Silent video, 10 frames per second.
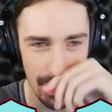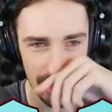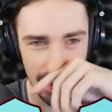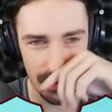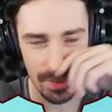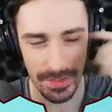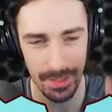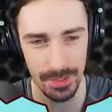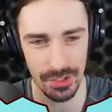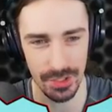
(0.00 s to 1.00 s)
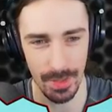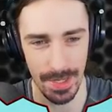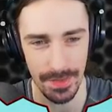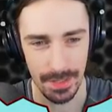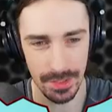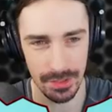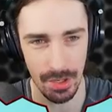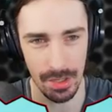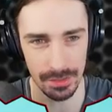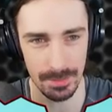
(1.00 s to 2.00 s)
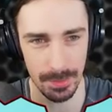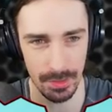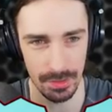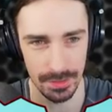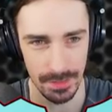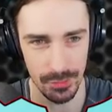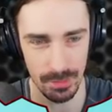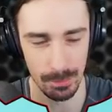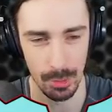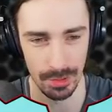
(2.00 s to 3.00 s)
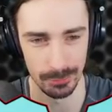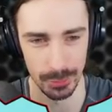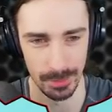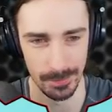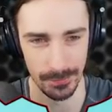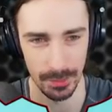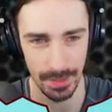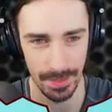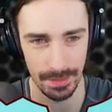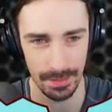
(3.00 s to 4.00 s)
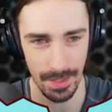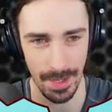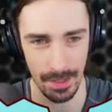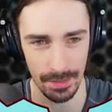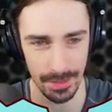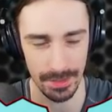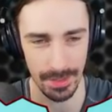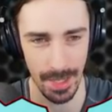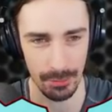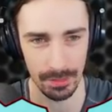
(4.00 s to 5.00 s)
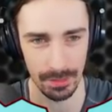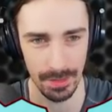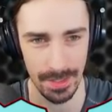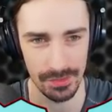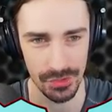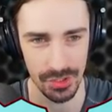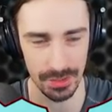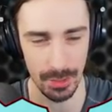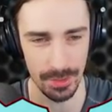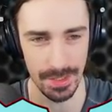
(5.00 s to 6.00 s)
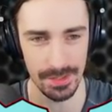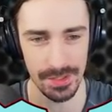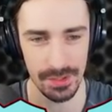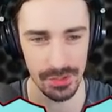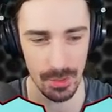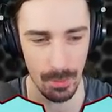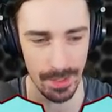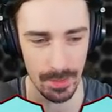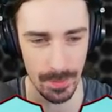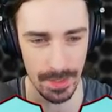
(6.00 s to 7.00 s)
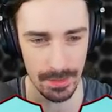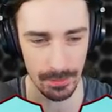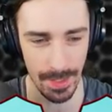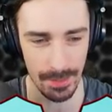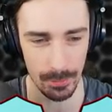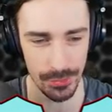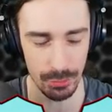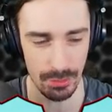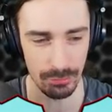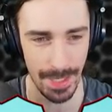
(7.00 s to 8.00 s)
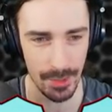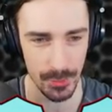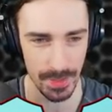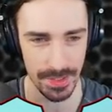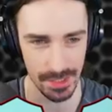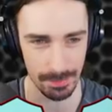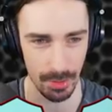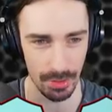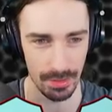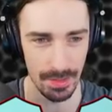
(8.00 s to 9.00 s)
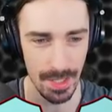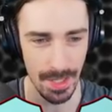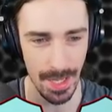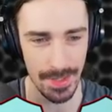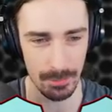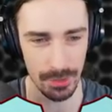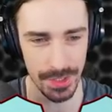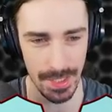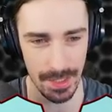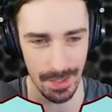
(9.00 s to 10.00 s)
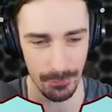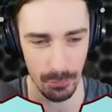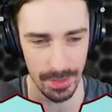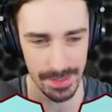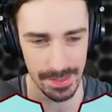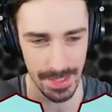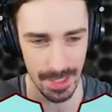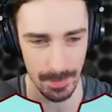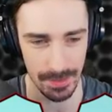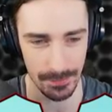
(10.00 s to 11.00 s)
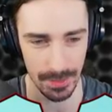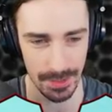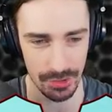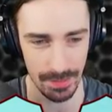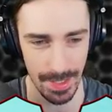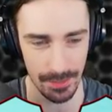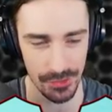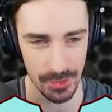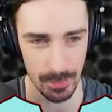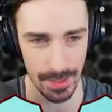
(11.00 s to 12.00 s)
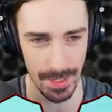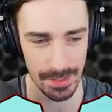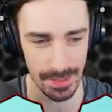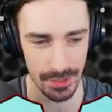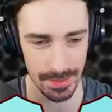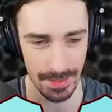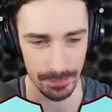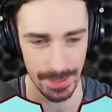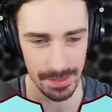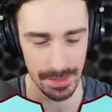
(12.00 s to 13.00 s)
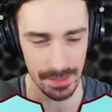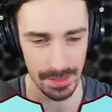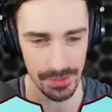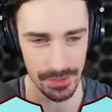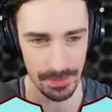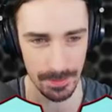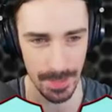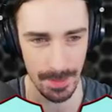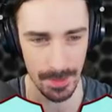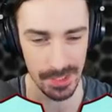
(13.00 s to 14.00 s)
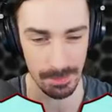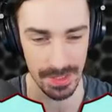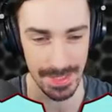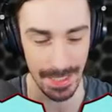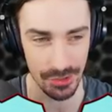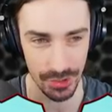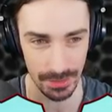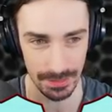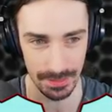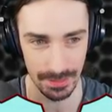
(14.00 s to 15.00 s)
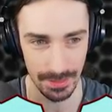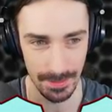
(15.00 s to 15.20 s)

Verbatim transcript: Here, here's what I think we should do. I think the taller pole gives you more room for like er like error and slowness. So why don't we yeah. we'll do a round with this pole and then we'll take off one segment for each round. So we're gonna essentially have less distance that is oh. potential. Until we're